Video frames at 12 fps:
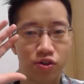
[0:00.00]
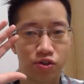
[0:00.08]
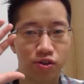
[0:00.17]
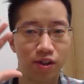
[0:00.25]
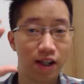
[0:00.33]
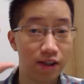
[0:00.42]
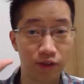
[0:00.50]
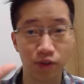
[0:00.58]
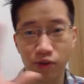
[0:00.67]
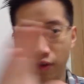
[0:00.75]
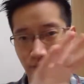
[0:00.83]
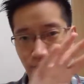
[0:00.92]

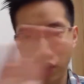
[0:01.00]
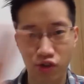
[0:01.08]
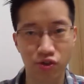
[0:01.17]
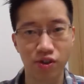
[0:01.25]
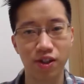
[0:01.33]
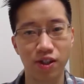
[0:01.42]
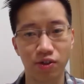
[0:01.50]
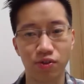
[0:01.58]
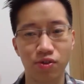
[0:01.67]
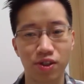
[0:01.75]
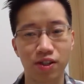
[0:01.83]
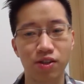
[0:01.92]
level and visions and all
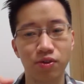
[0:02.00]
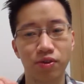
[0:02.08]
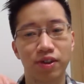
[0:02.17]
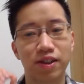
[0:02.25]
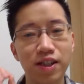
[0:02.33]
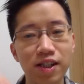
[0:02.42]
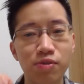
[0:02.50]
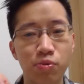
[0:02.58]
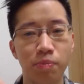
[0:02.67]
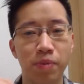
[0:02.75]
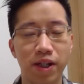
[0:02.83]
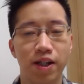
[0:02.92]
those things. So this will
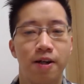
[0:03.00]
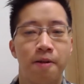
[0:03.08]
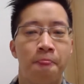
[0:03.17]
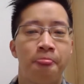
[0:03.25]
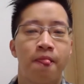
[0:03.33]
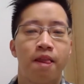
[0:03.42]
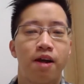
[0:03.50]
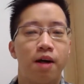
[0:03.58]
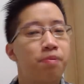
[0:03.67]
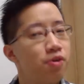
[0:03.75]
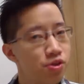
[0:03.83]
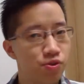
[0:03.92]
be a
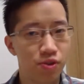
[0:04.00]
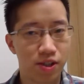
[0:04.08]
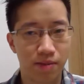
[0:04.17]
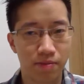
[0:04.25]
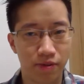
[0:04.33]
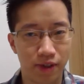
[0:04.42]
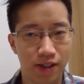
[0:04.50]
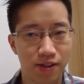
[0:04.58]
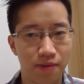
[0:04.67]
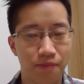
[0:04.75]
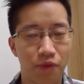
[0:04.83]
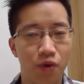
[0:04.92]
personal summaries
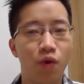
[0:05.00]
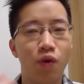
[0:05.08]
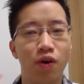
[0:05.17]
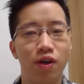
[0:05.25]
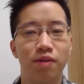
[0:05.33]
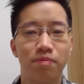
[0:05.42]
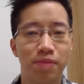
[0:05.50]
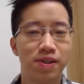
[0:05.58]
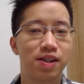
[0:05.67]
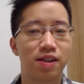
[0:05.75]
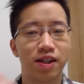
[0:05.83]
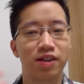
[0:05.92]
or
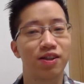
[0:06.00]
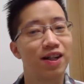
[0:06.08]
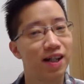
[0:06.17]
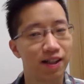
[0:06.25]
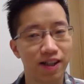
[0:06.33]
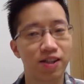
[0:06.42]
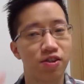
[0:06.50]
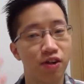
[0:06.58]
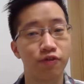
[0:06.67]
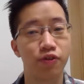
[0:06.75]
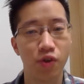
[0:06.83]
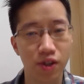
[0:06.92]
basically the highlights
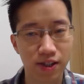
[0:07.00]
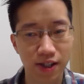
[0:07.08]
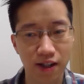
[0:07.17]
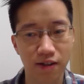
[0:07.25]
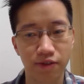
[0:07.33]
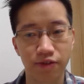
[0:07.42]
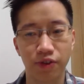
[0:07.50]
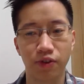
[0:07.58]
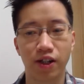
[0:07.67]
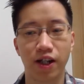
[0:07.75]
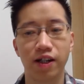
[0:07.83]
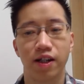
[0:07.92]
of yourself,
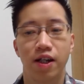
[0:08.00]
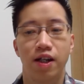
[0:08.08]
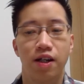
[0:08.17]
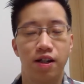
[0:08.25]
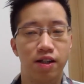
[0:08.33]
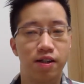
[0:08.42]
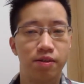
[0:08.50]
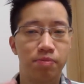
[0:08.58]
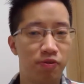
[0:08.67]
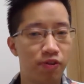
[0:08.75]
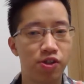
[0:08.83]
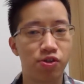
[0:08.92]
okay, and
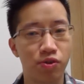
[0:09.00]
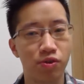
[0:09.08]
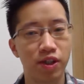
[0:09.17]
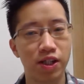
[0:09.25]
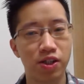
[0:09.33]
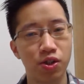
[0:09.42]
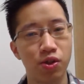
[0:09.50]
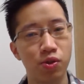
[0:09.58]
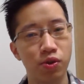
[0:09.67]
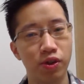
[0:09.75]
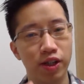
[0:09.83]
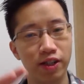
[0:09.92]
professionally.
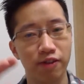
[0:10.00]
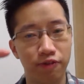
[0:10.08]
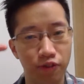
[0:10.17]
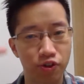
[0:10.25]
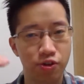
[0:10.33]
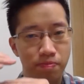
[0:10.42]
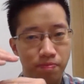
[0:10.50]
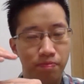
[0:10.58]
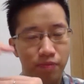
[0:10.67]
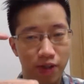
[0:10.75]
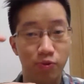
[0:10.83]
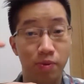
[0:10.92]
So in the first,
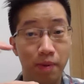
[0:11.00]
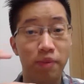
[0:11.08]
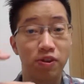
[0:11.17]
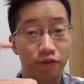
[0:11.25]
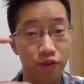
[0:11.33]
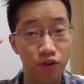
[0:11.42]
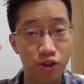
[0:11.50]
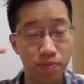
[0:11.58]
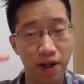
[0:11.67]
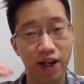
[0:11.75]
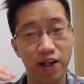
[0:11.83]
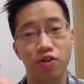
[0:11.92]
remember the first
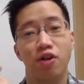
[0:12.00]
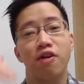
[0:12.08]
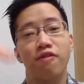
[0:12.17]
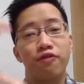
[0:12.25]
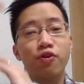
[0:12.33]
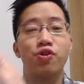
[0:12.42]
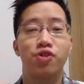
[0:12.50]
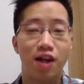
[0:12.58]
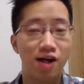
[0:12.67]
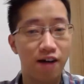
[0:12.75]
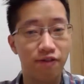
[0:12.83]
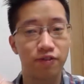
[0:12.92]
page, first
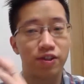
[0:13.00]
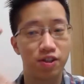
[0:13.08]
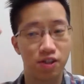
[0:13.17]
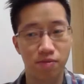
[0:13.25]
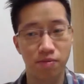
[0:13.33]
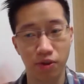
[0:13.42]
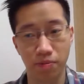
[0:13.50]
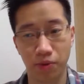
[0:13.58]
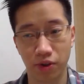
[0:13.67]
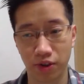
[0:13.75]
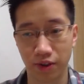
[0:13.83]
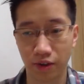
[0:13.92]
half, that is more
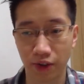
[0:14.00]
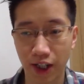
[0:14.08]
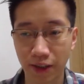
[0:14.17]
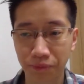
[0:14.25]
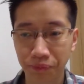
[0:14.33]
important, okay?